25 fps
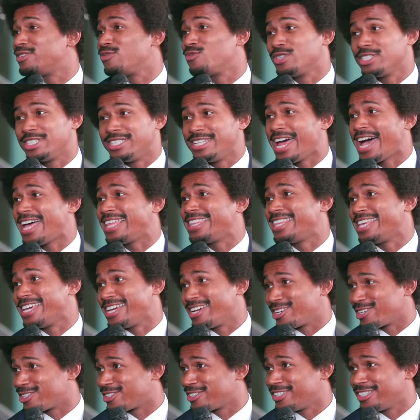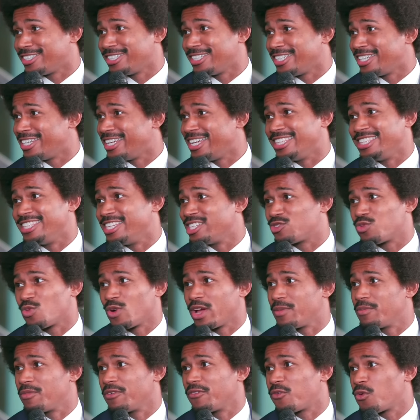was not there right. in this
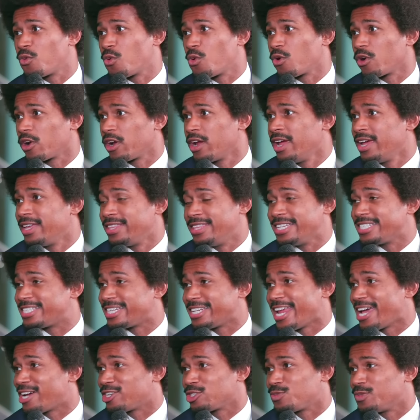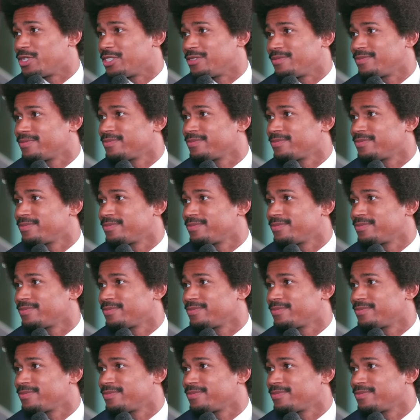way before this announcement.